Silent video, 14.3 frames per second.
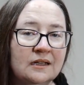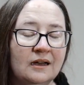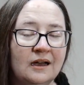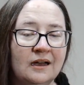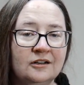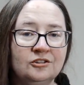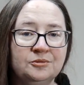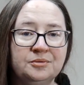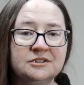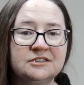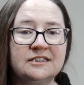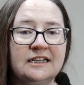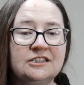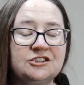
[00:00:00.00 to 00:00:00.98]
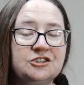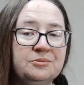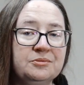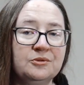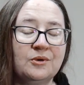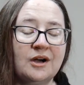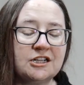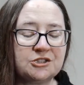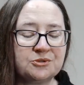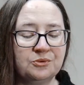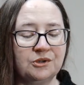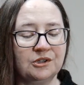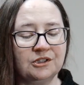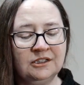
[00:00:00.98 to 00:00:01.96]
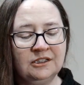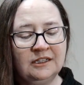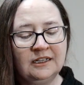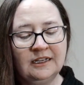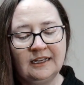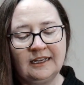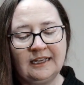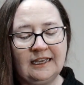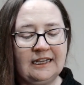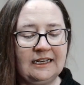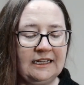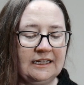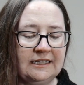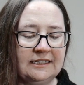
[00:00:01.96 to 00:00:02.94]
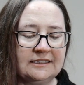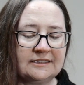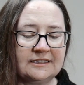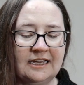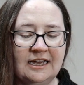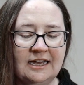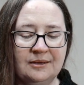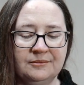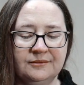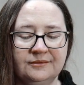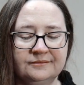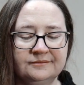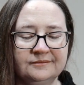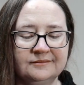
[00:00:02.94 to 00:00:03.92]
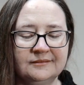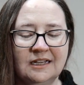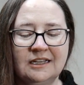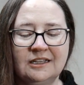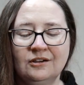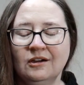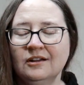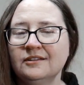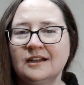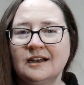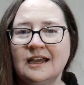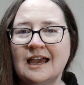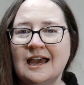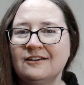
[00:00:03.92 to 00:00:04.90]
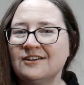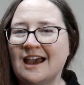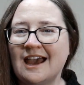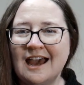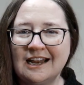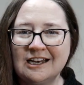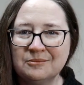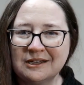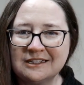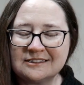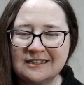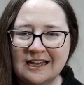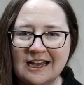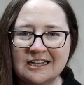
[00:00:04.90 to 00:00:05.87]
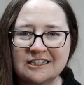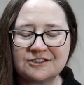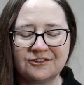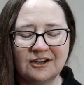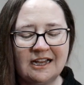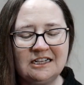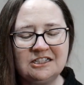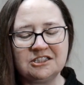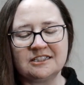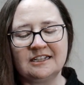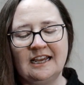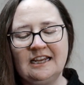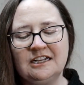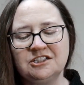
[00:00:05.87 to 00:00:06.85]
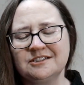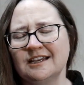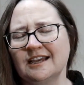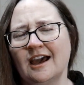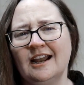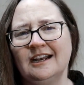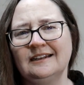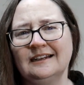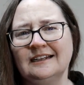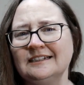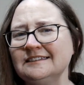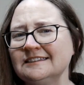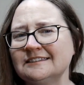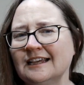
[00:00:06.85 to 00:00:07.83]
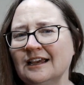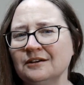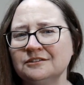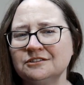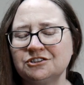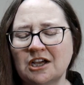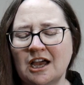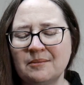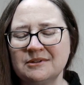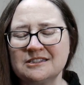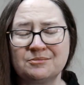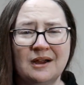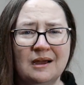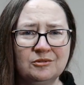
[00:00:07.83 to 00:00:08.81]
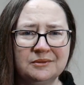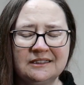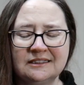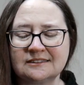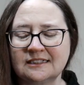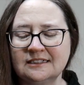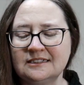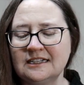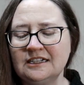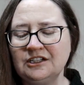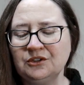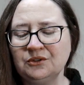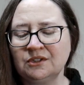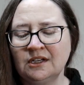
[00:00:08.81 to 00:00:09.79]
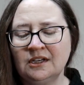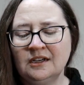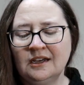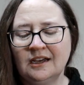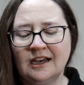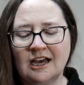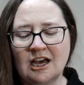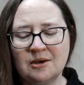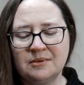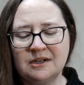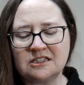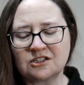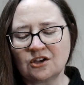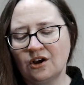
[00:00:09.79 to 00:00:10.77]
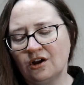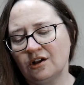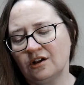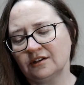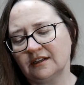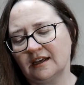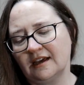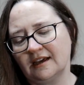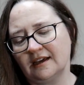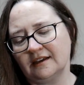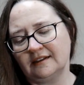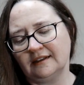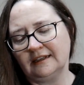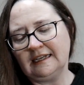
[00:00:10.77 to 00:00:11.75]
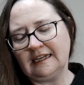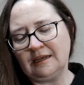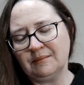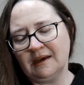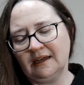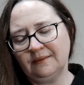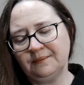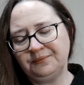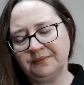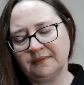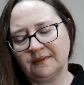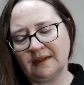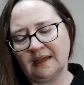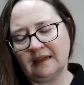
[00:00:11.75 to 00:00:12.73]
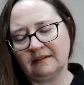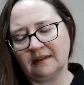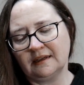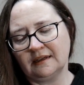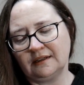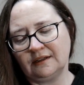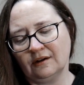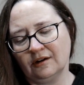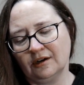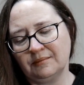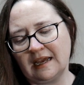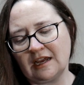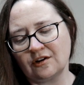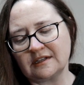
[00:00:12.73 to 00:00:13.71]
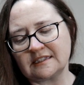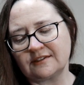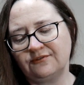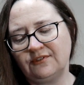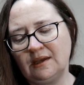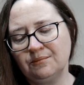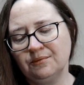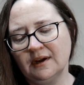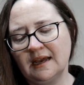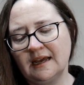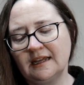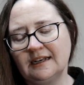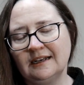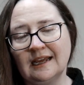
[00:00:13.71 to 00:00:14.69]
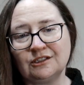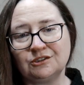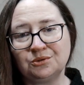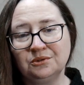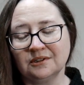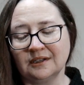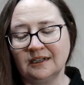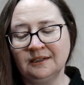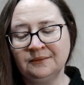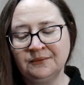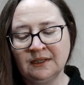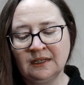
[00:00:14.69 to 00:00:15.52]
100% superwash wool. It is a yarn that I have had in my stash for ages and ages. I got it at a discount shop. It's probably discontinued, but it's called Lima, and the yarn maker is Fibra Natura.